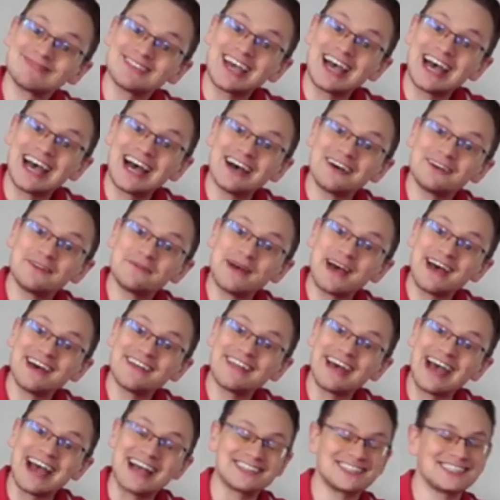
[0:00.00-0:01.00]
How about
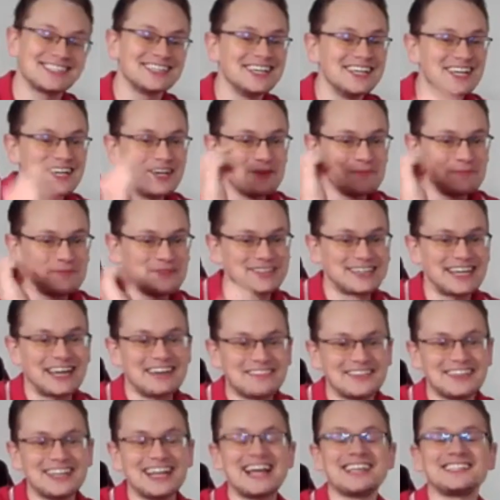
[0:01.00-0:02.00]
that? But
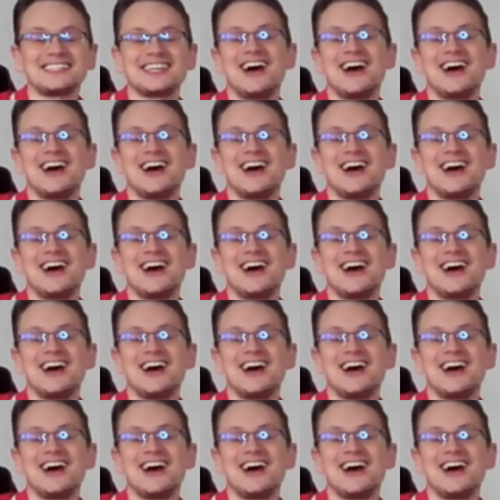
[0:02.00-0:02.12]
nevertheless,